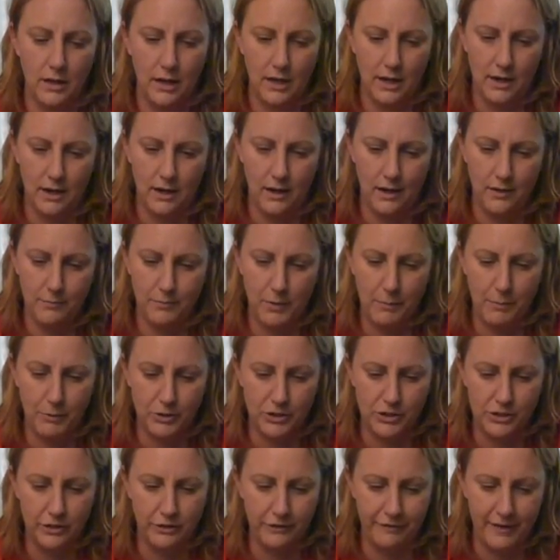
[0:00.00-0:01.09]
My
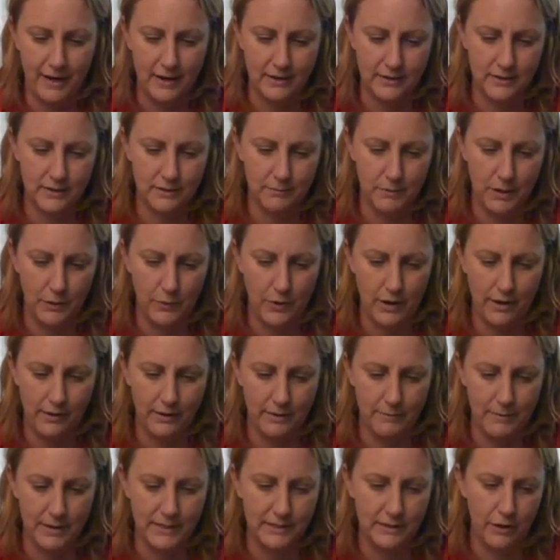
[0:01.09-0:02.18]
personal effects, my
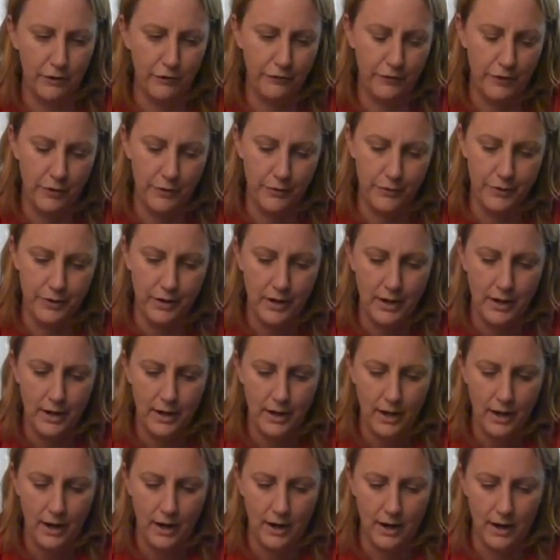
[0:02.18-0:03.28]
wallet, my cell phone.
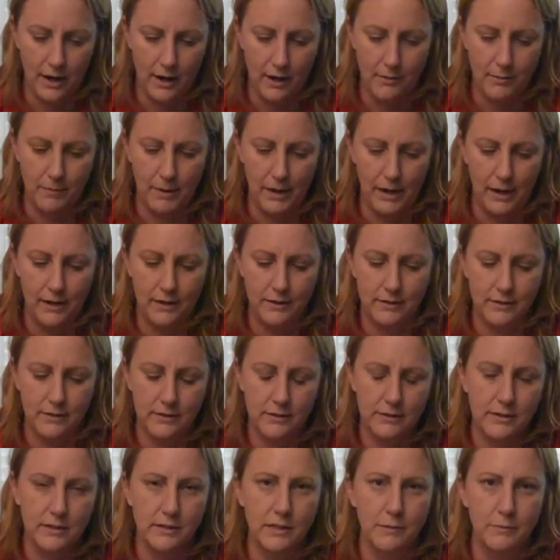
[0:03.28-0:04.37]

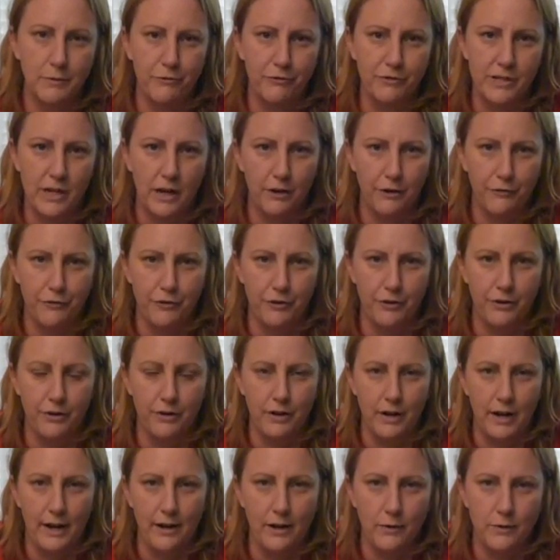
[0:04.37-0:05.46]
Since I'm a photographer,
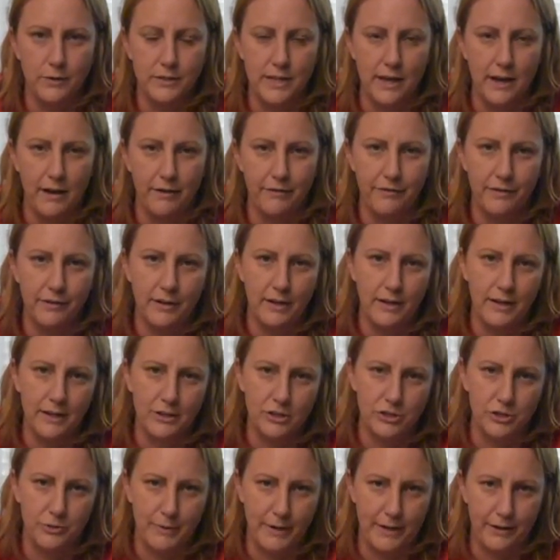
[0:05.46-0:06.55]
I always have
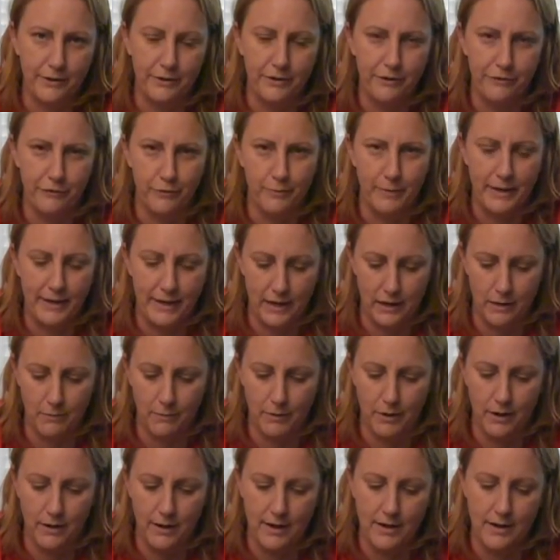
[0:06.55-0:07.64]
extra battery for my
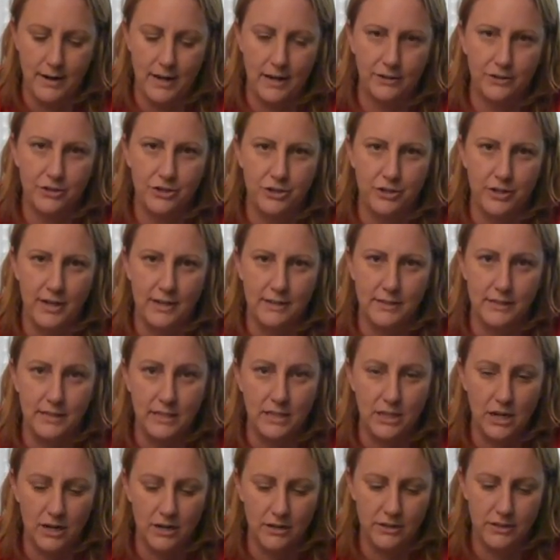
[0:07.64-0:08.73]
camera and extra SD
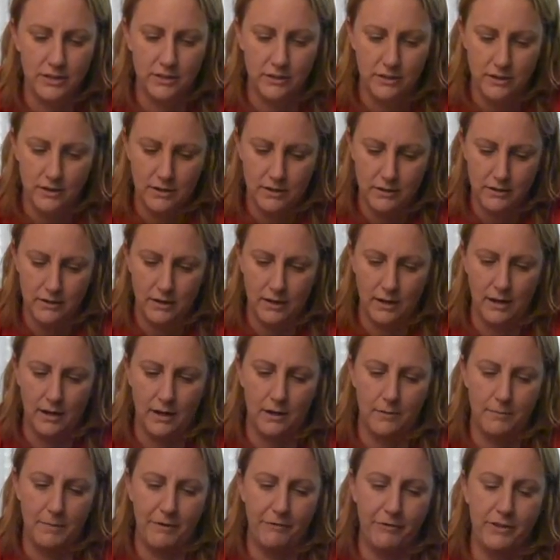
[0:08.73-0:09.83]
cards.
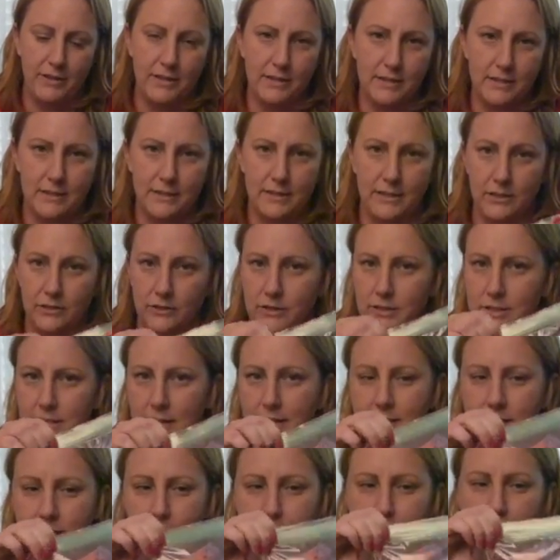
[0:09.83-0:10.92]
Everything is sealed
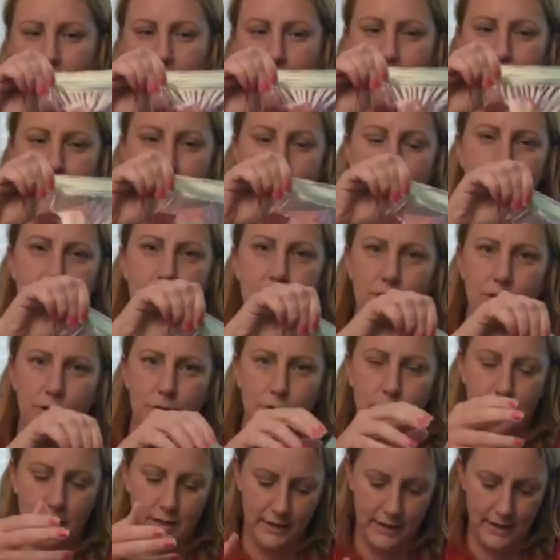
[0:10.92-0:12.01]
inside a Ziploc bag,
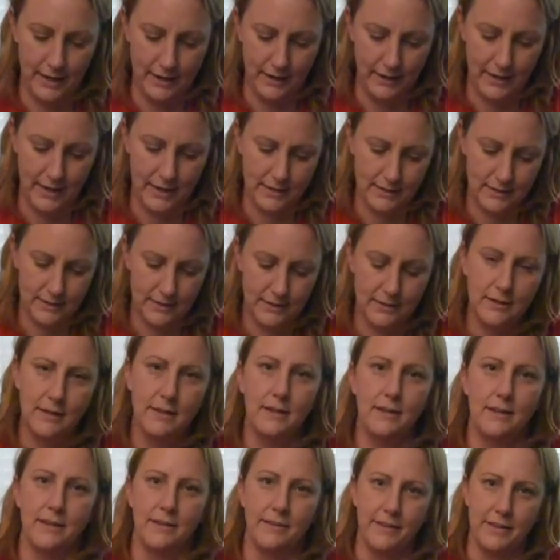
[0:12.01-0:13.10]
so again, in
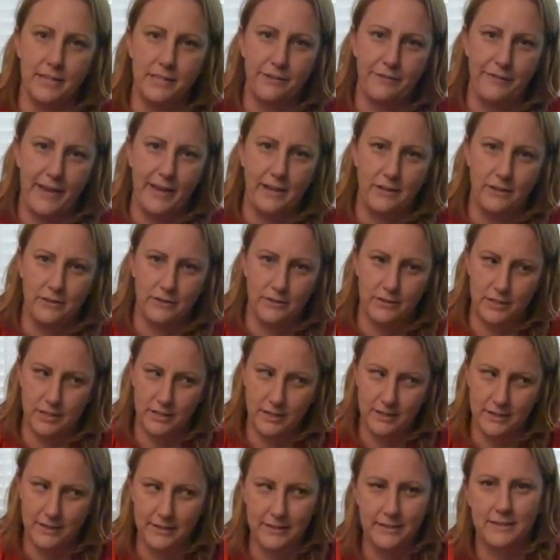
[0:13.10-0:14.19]
case If this fails,
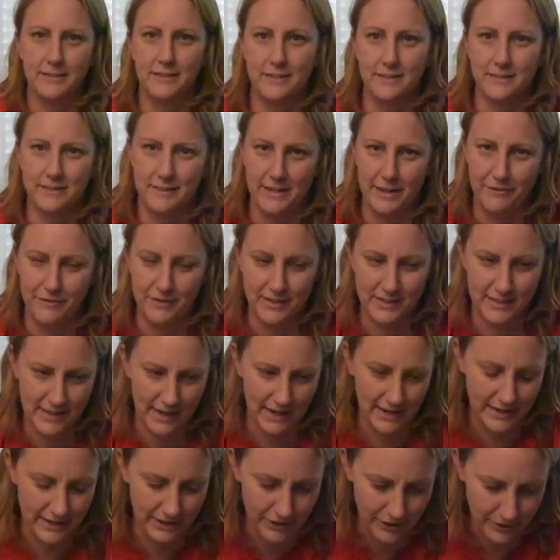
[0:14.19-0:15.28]
it's safe
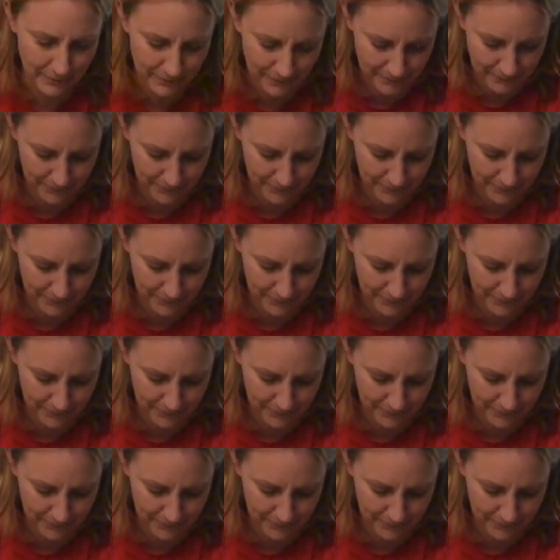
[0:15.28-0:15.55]
inside here.